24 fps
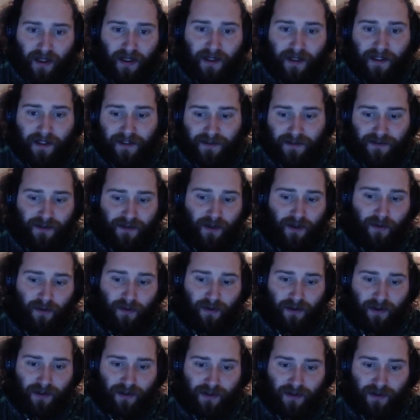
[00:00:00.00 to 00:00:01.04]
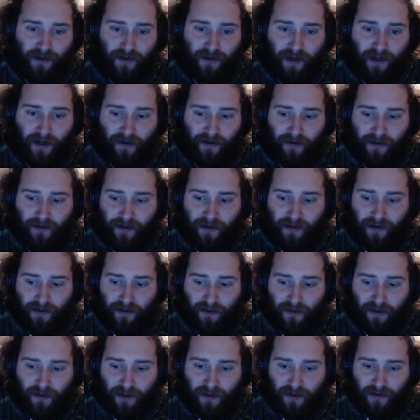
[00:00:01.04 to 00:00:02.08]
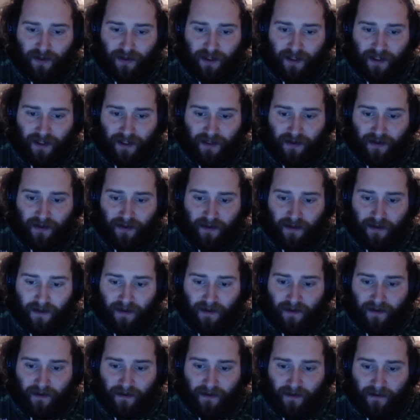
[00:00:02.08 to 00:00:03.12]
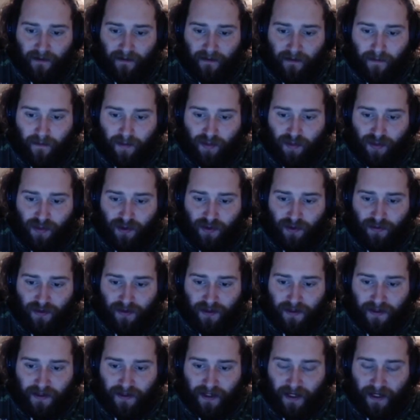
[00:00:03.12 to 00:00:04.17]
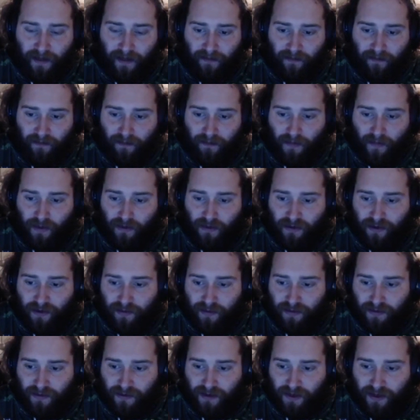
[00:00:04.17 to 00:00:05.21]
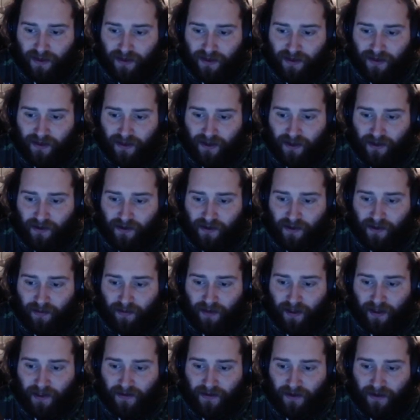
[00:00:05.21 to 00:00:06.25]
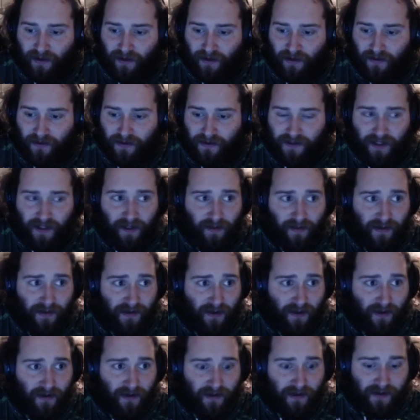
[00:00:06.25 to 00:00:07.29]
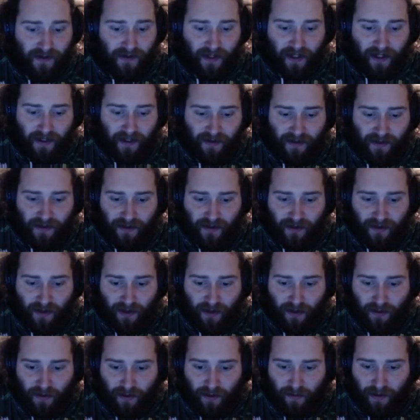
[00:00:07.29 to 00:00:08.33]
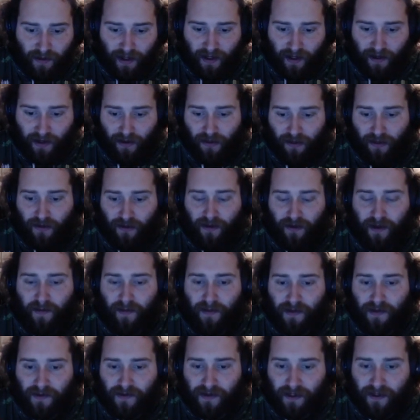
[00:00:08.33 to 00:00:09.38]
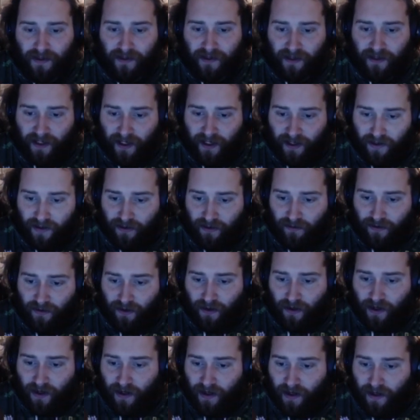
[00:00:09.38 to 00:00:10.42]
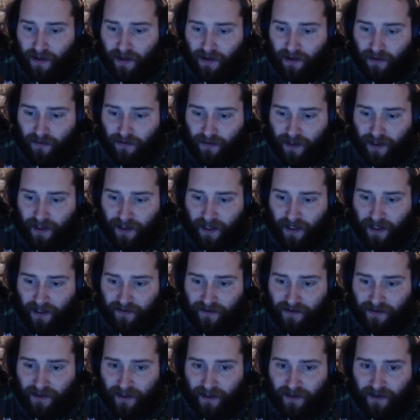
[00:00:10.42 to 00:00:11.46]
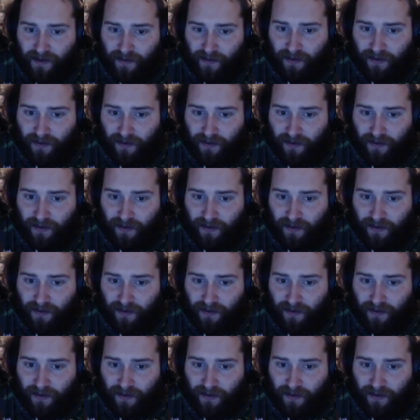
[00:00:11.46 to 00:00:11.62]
So we're going to show that real quick right here. Boom, look at that. Multiple slows applied to all these enemies. All these guys slowed by 30%, decaying over 3.5 seconds.